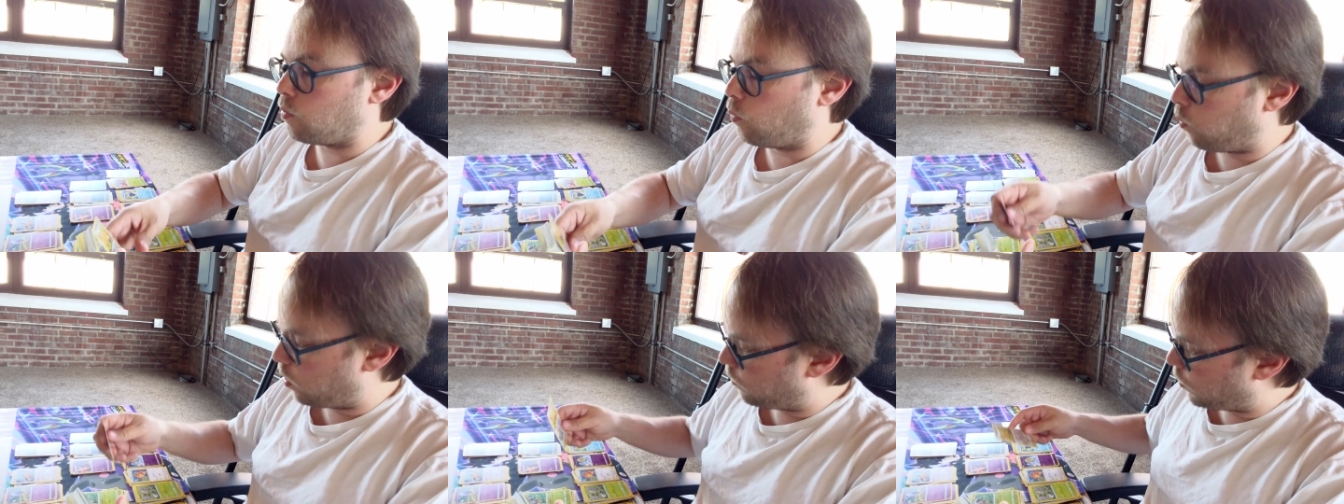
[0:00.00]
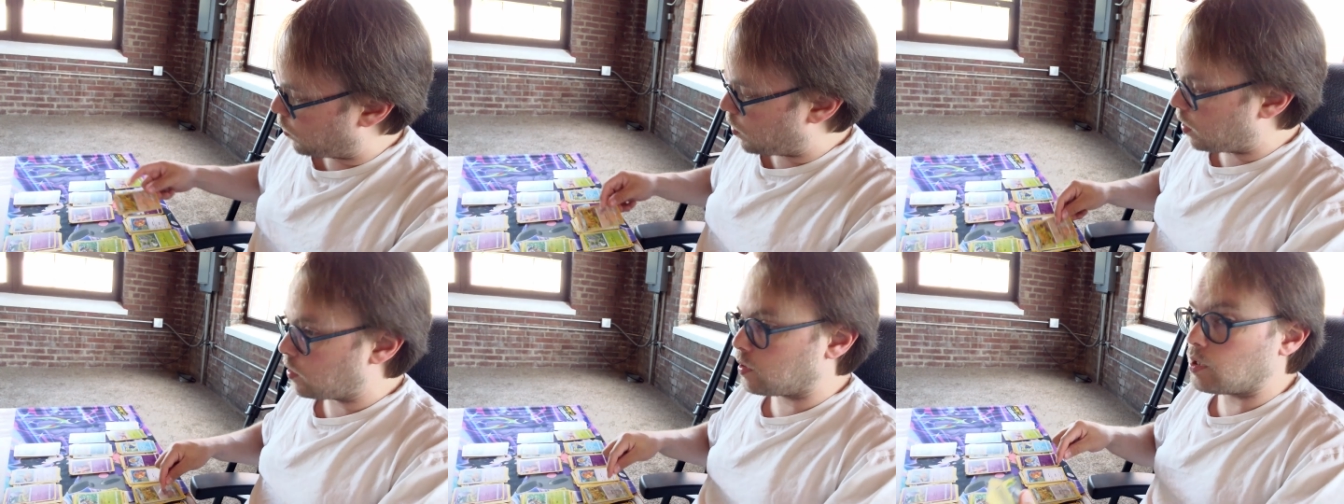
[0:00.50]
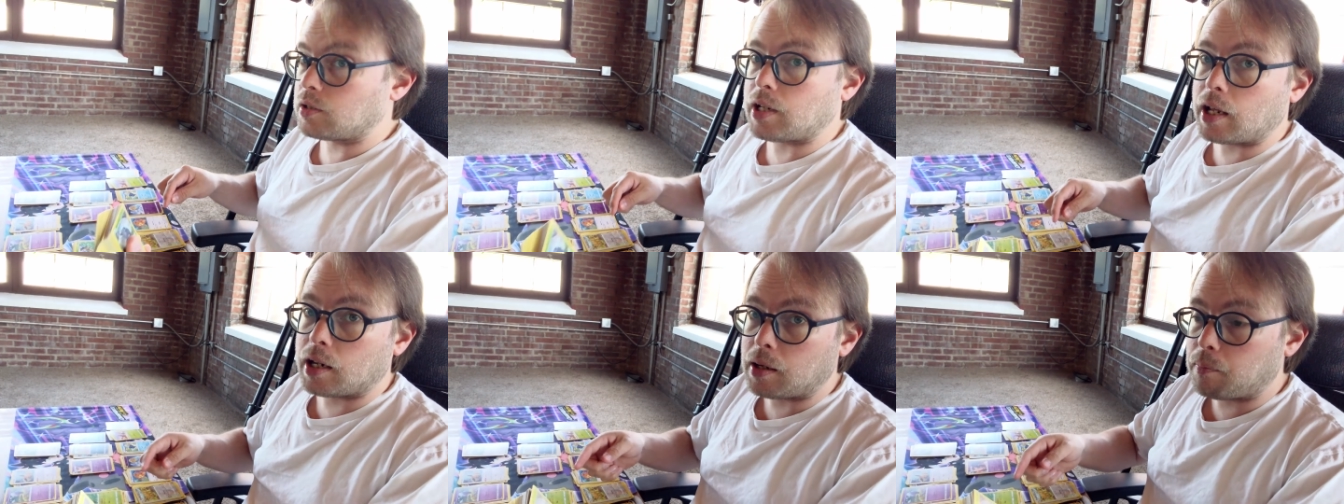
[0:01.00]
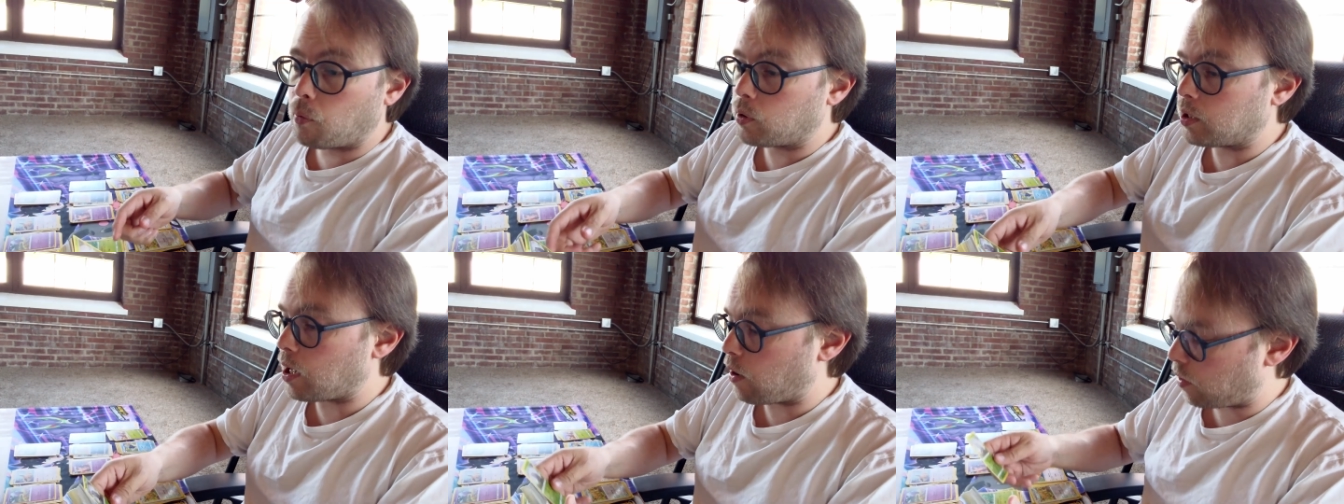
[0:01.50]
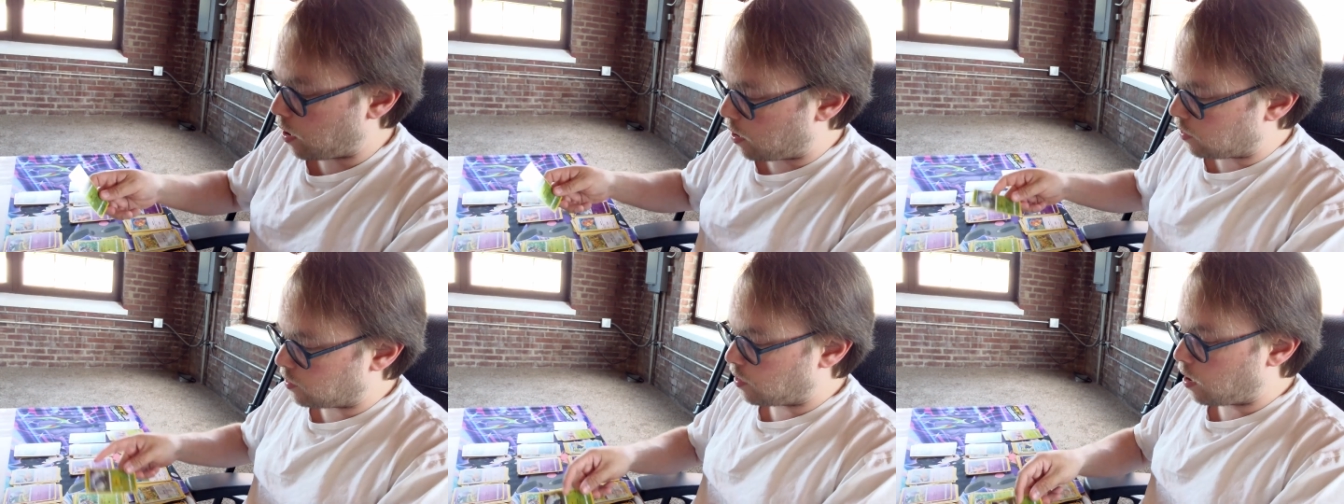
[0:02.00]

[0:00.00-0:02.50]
one of the things that Danny pointed out as an